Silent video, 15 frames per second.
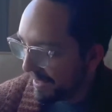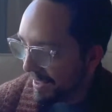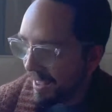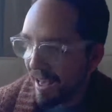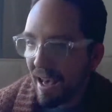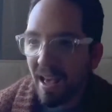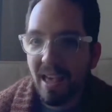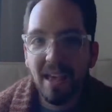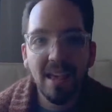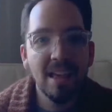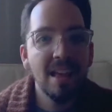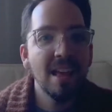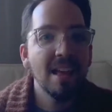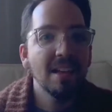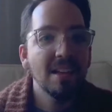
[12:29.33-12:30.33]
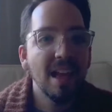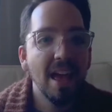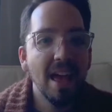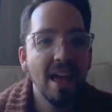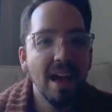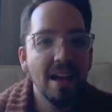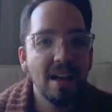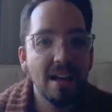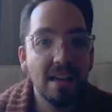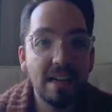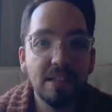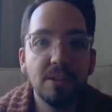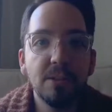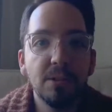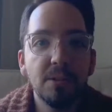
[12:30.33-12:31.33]
I
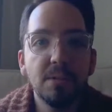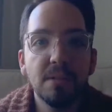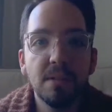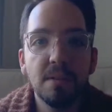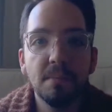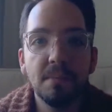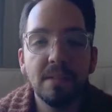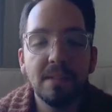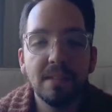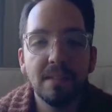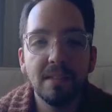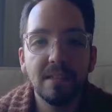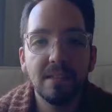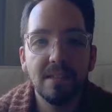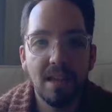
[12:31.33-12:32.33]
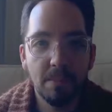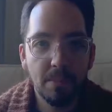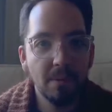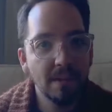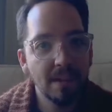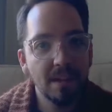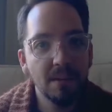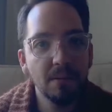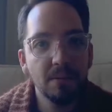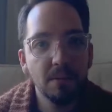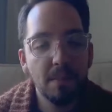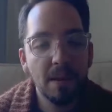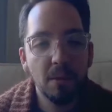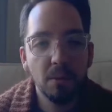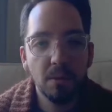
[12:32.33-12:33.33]
do some sample knitting for
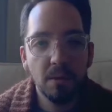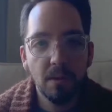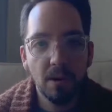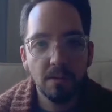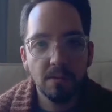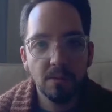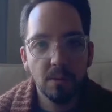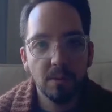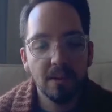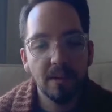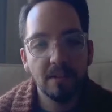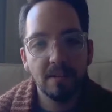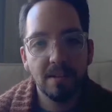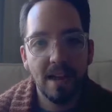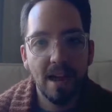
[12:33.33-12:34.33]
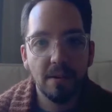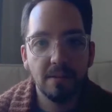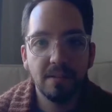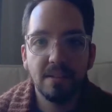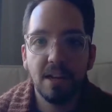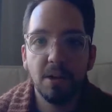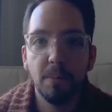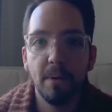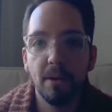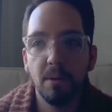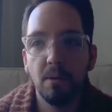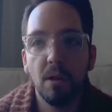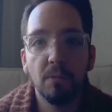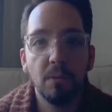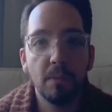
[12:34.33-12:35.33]
my local yarn store here in town in Sacramento
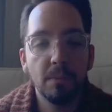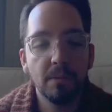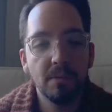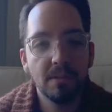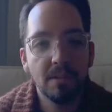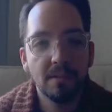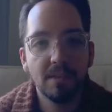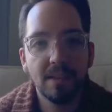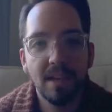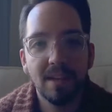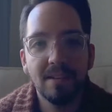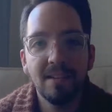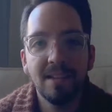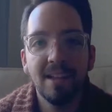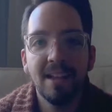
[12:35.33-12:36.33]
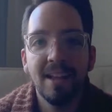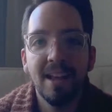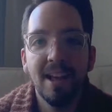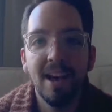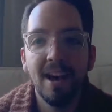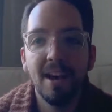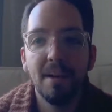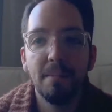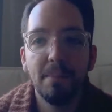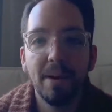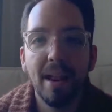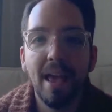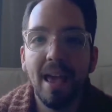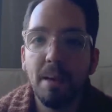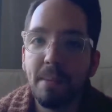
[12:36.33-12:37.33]
called Rumpelstiltskin. But
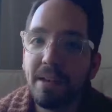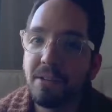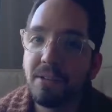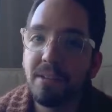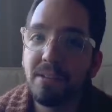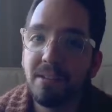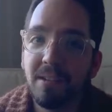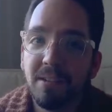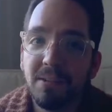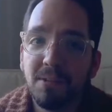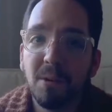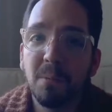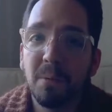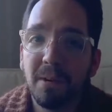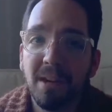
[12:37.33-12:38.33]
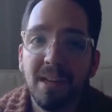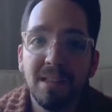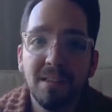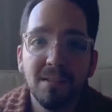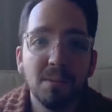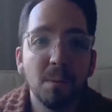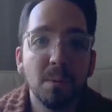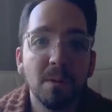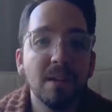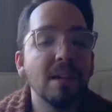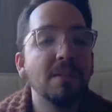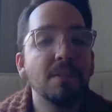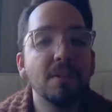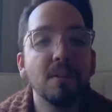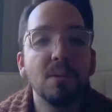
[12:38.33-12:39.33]
I am actually going to start working in the store.
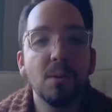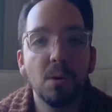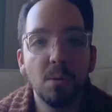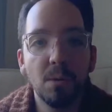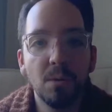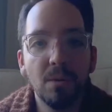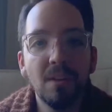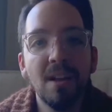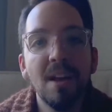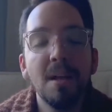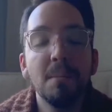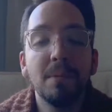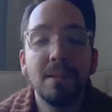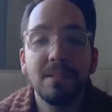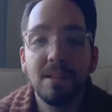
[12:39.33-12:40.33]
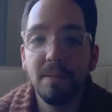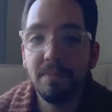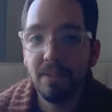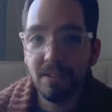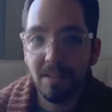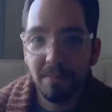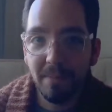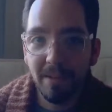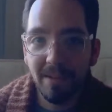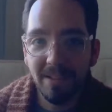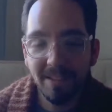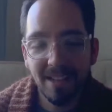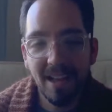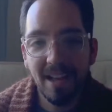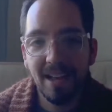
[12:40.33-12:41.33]
If you're a local, please come visit me.
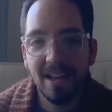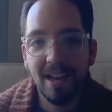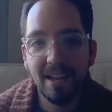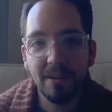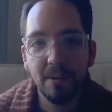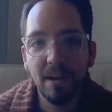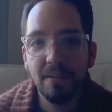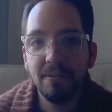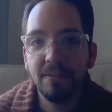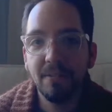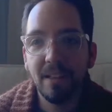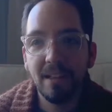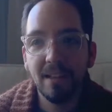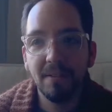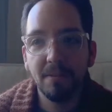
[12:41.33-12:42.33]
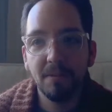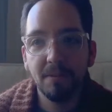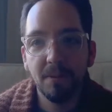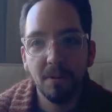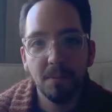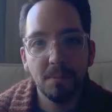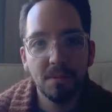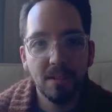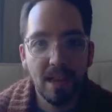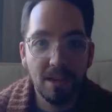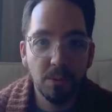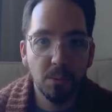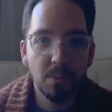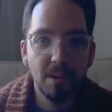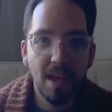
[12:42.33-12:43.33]
I don't have like a firm
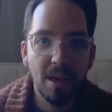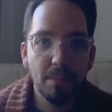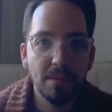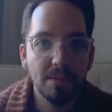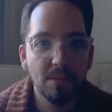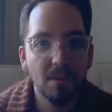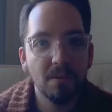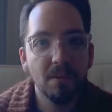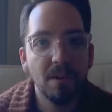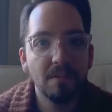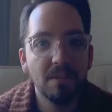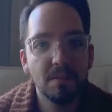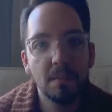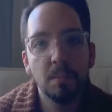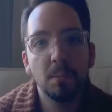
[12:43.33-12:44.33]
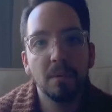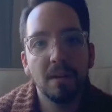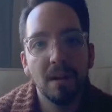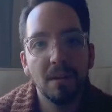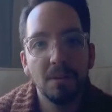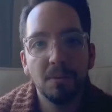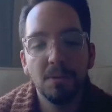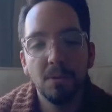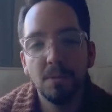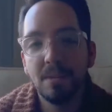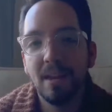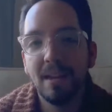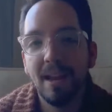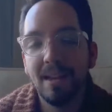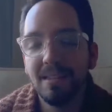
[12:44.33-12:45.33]
schedule yet, but so far I've just been working
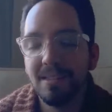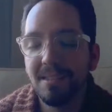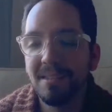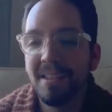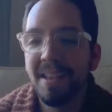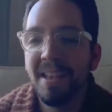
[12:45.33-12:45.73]
Tuesday nights.